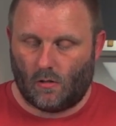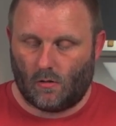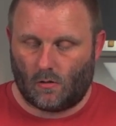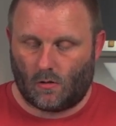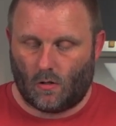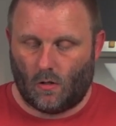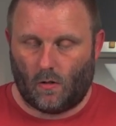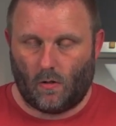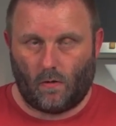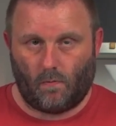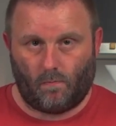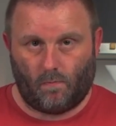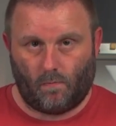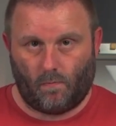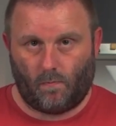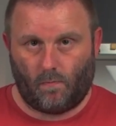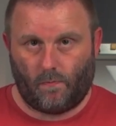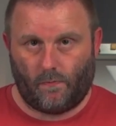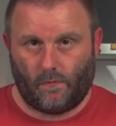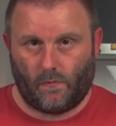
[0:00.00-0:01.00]
It's got a
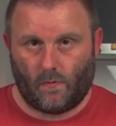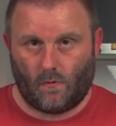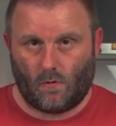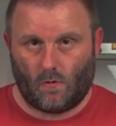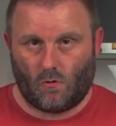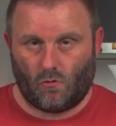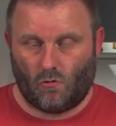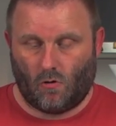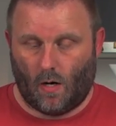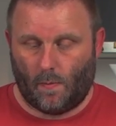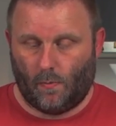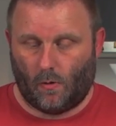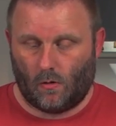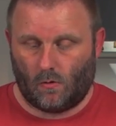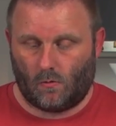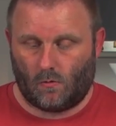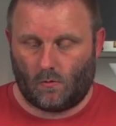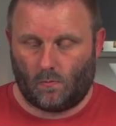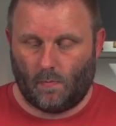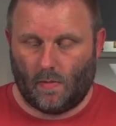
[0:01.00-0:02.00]

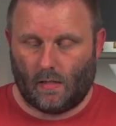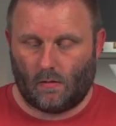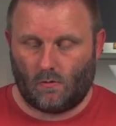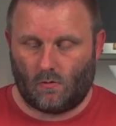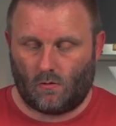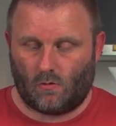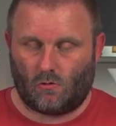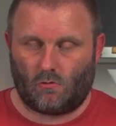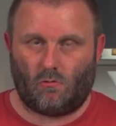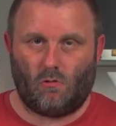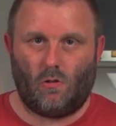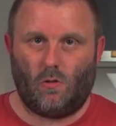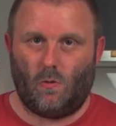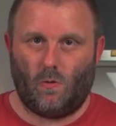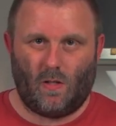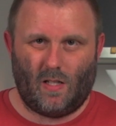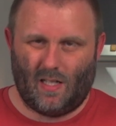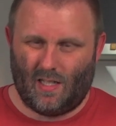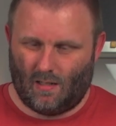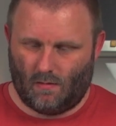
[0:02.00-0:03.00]
tripod mount screw
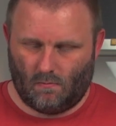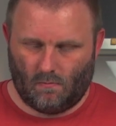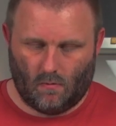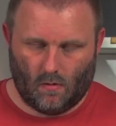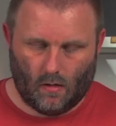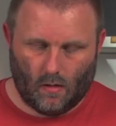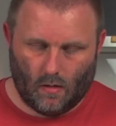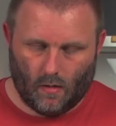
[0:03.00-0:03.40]
thing,